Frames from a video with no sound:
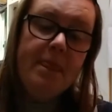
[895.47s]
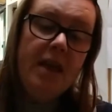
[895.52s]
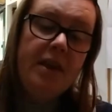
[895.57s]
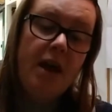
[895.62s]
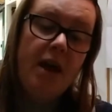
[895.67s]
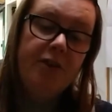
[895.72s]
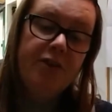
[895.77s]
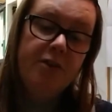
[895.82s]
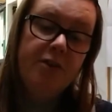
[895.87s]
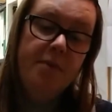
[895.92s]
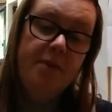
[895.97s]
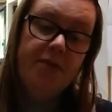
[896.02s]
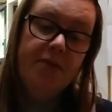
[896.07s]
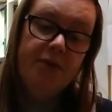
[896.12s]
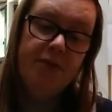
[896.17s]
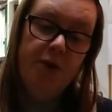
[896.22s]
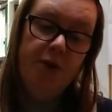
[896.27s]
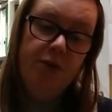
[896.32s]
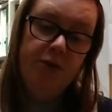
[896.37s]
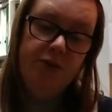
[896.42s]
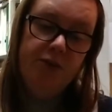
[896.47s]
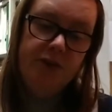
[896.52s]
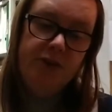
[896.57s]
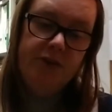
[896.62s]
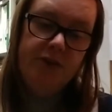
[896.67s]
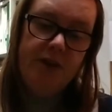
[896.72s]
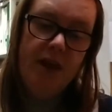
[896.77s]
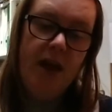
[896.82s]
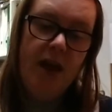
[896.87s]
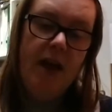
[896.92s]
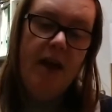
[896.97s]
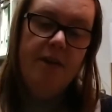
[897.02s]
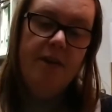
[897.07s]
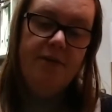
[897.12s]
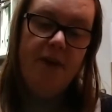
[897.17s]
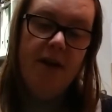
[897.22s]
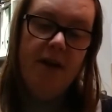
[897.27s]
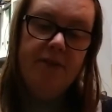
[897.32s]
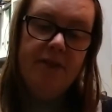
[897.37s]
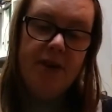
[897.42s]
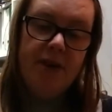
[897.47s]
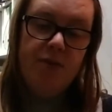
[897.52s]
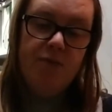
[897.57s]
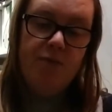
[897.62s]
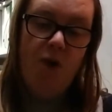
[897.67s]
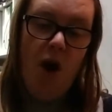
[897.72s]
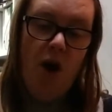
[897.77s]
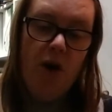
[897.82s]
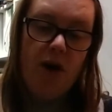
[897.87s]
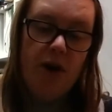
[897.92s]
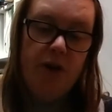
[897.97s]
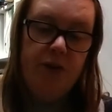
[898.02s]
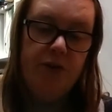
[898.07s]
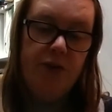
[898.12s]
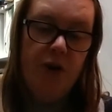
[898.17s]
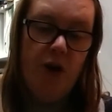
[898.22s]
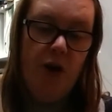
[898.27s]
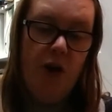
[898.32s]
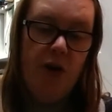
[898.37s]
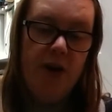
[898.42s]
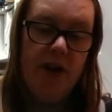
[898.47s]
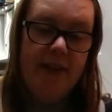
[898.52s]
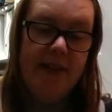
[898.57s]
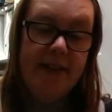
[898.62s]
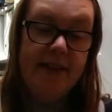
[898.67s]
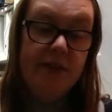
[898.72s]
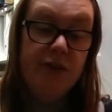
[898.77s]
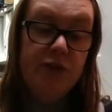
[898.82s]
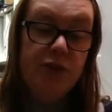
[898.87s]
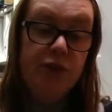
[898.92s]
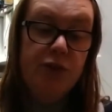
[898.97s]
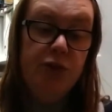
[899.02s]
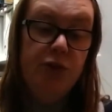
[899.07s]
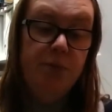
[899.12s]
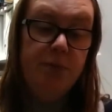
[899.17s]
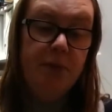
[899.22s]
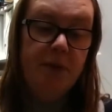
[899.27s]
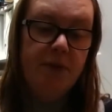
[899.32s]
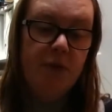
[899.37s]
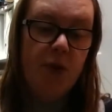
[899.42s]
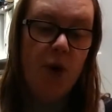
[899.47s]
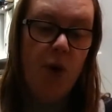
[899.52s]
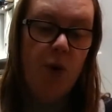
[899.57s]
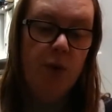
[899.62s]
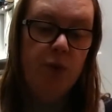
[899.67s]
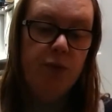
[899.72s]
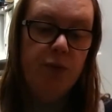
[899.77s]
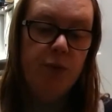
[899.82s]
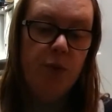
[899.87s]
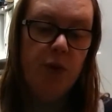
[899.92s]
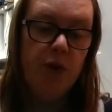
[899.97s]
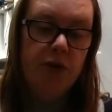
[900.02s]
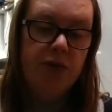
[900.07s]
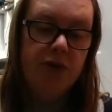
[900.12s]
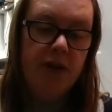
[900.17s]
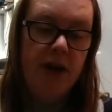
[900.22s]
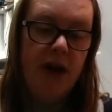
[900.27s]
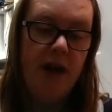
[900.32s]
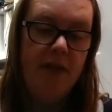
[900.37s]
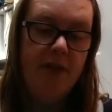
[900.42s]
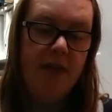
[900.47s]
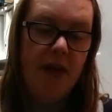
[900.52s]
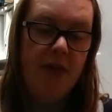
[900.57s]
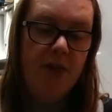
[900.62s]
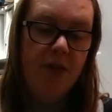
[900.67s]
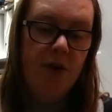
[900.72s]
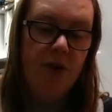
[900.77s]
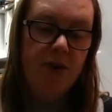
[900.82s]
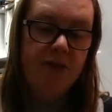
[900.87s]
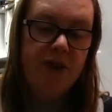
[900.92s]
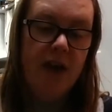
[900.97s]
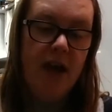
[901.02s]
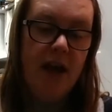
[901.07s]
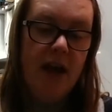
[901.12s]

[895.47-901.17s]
Now some of the soldiers, found in a rock at dawn a little scoop of cold water, and they thought,